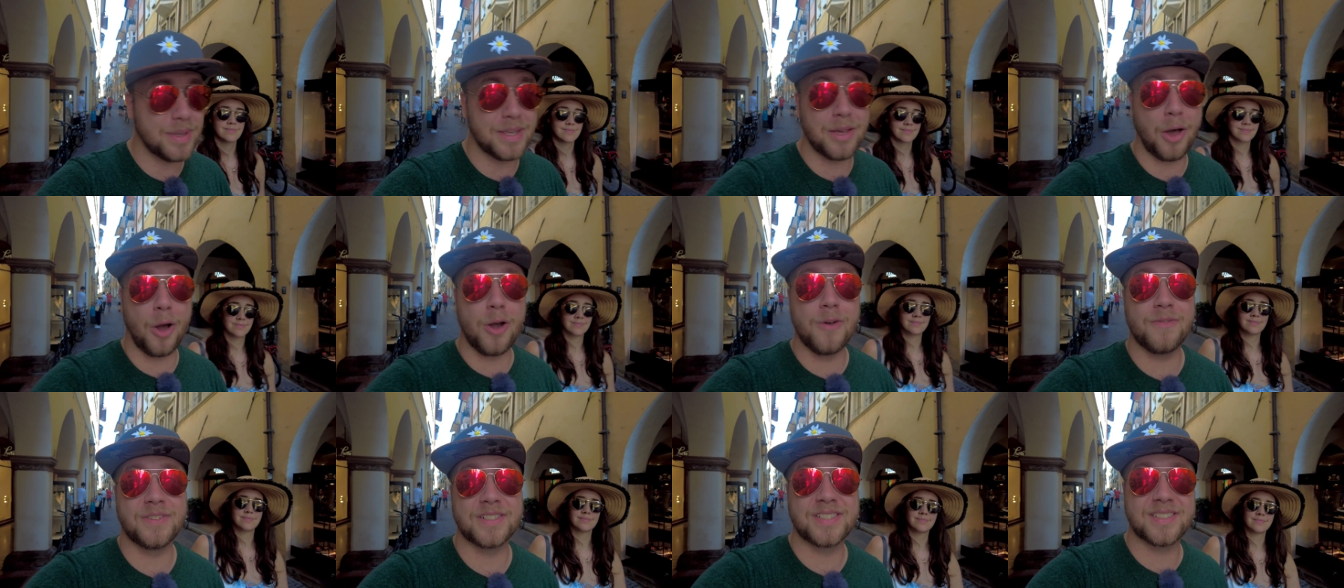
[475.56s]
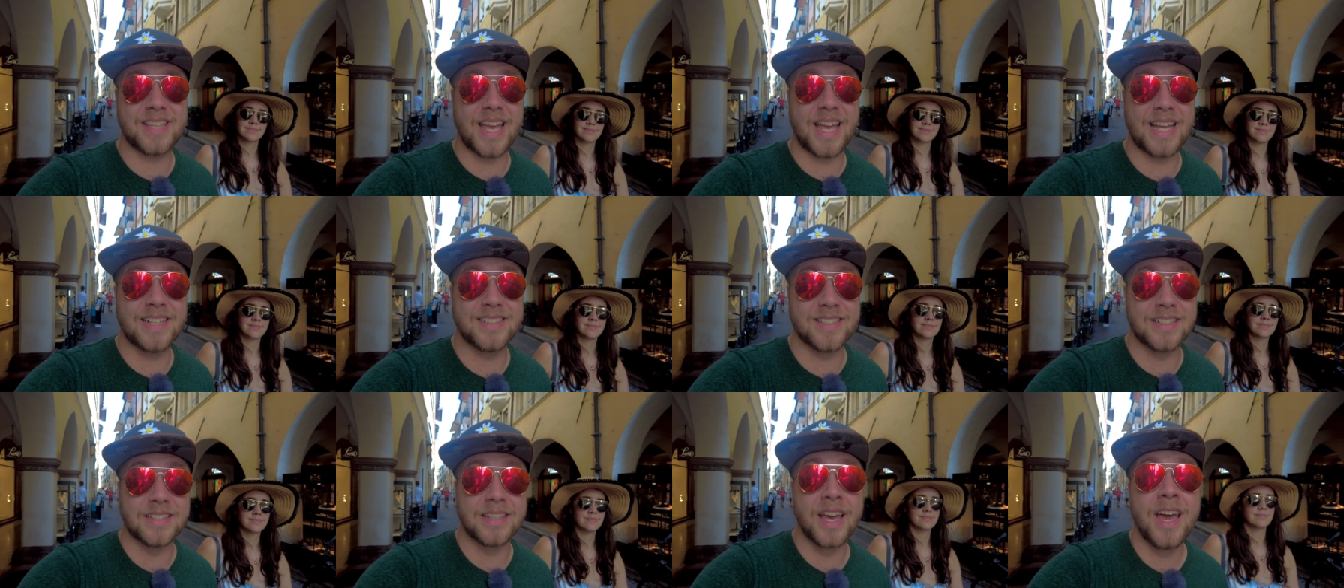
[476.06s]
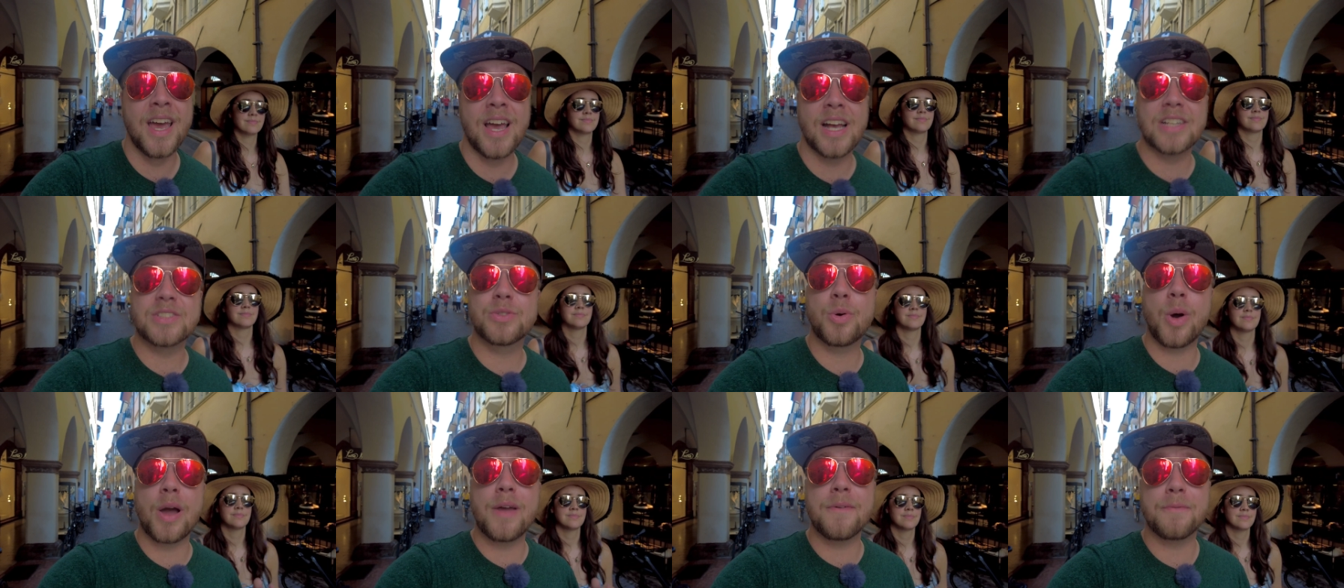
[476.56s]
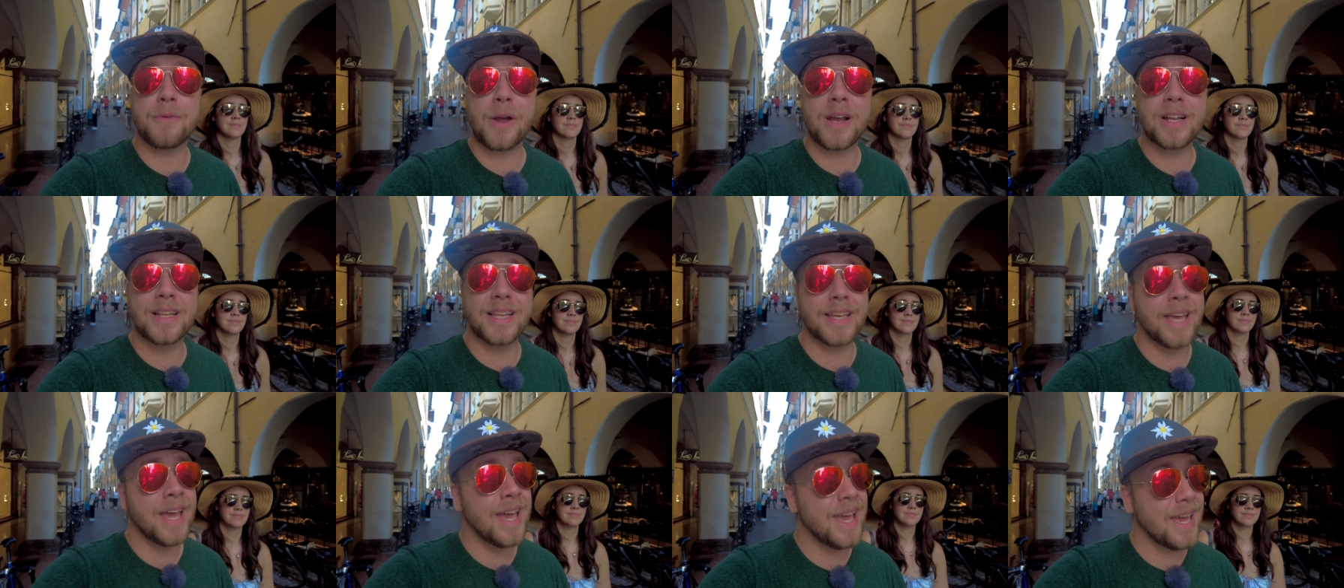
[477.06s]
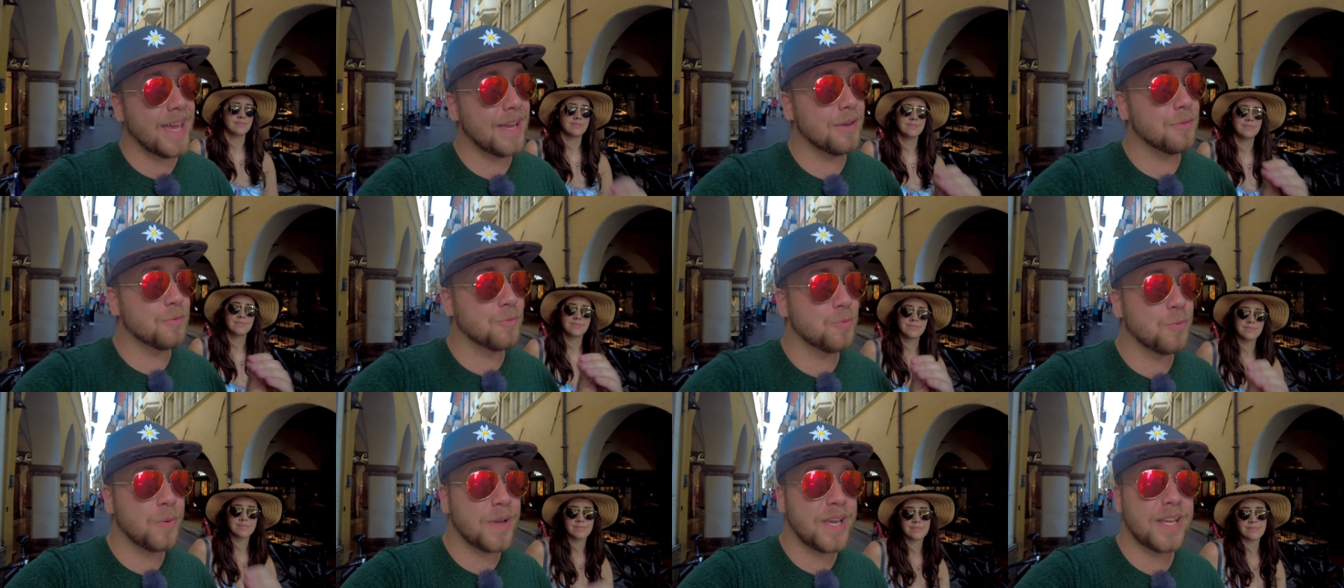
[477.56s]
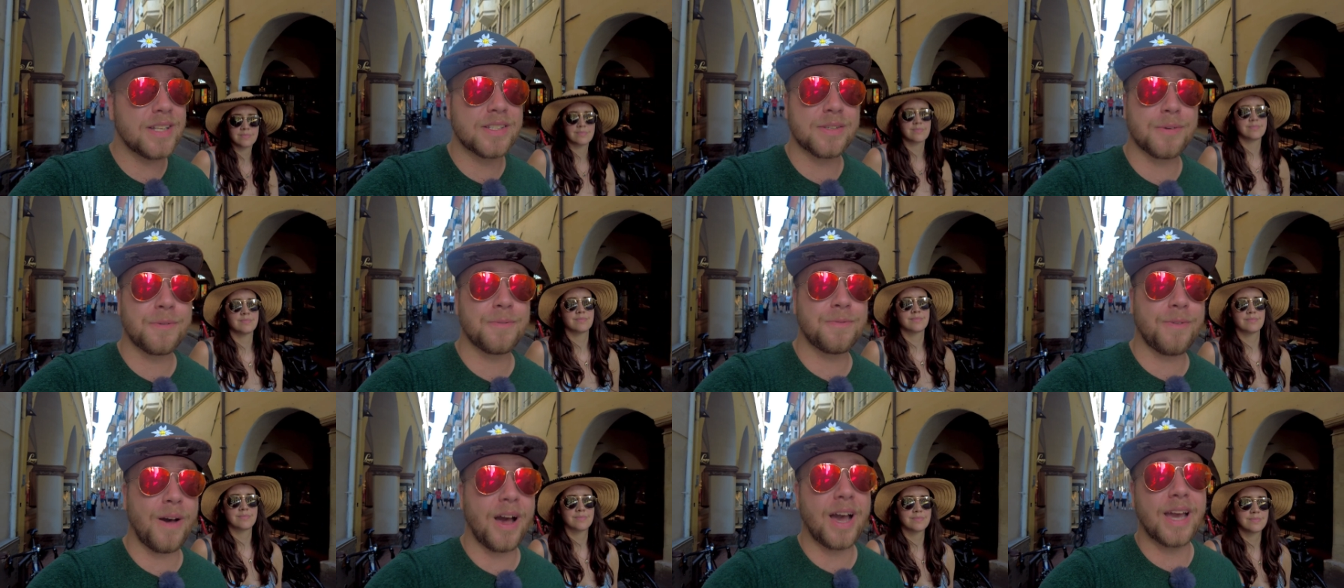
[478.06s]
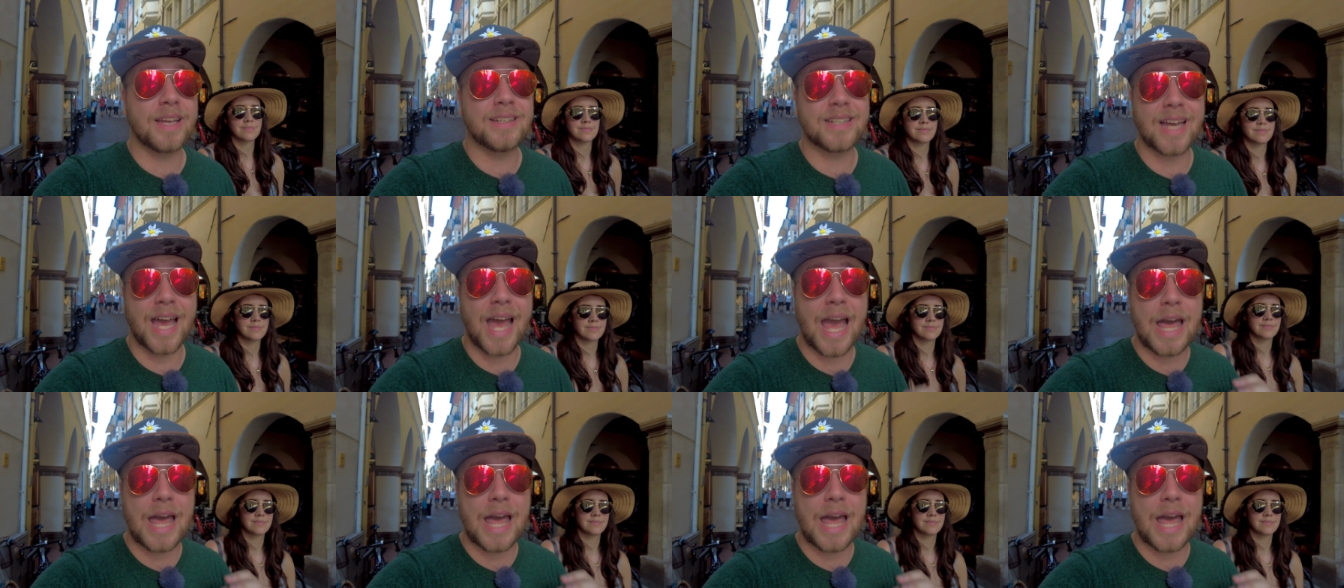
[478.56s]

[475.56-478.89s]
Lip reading: be overstated, as quite frankly, it redefined our